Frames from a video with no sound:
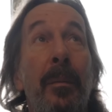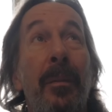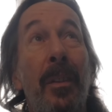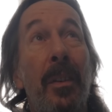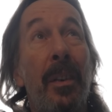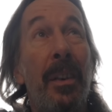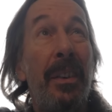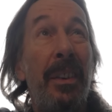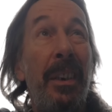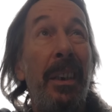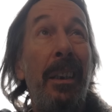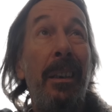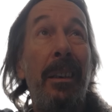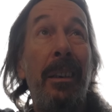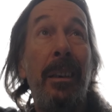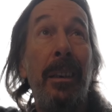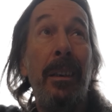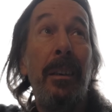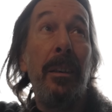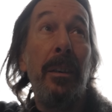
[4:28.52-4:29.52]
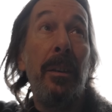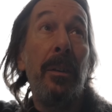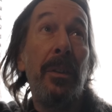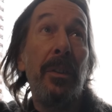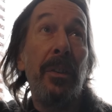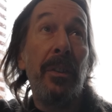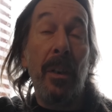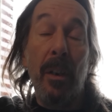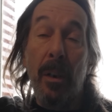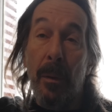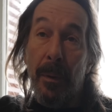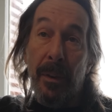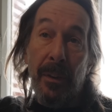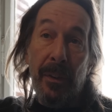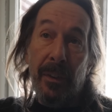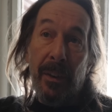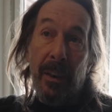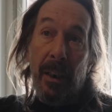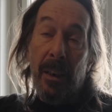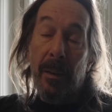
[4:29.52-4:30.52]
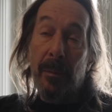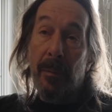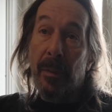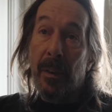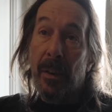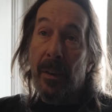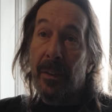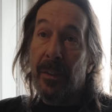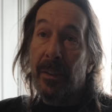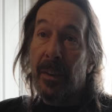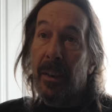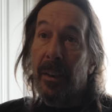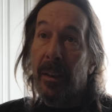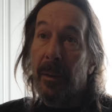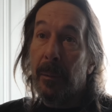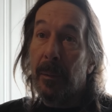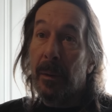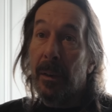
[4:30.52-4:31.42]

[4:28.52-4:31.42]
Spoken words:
ideally, you'd start with the ceiling first anyway,